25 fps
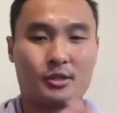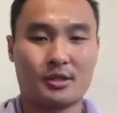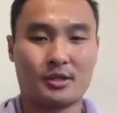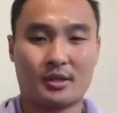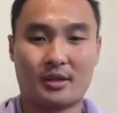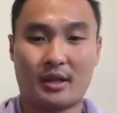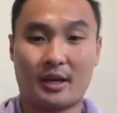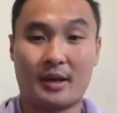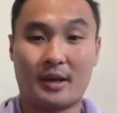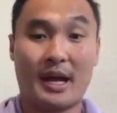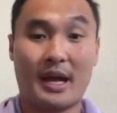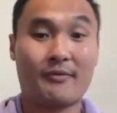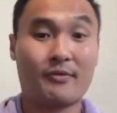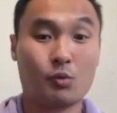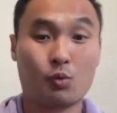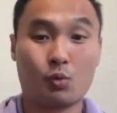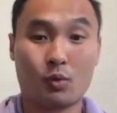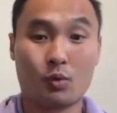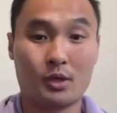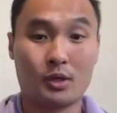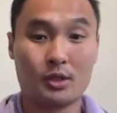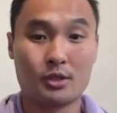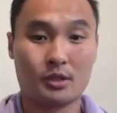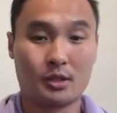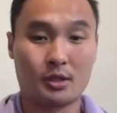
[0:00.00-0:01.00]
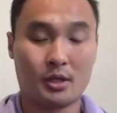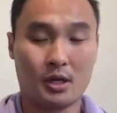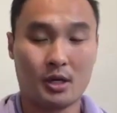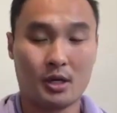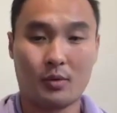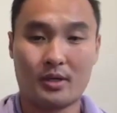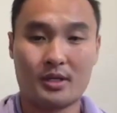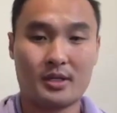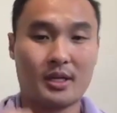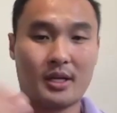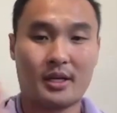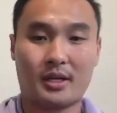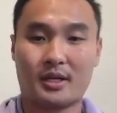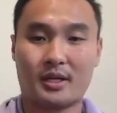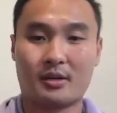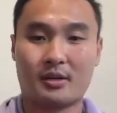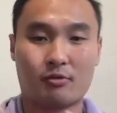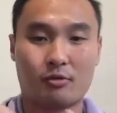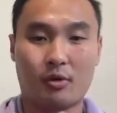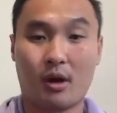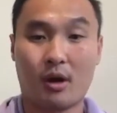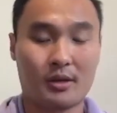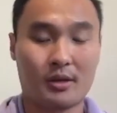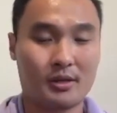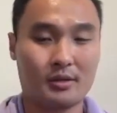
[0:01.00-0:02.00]
I think everyone should go and take a
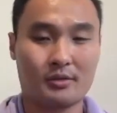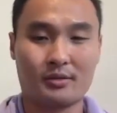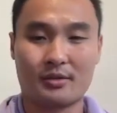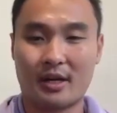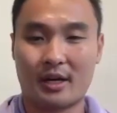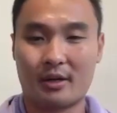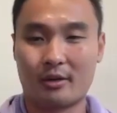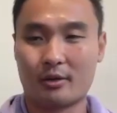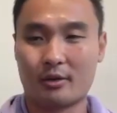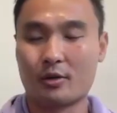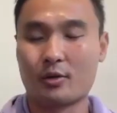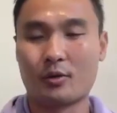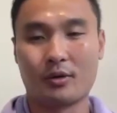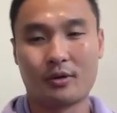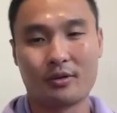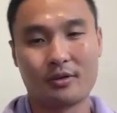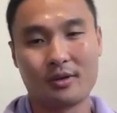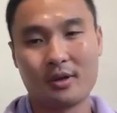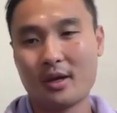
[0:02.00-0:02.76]
Rocky Snyder course.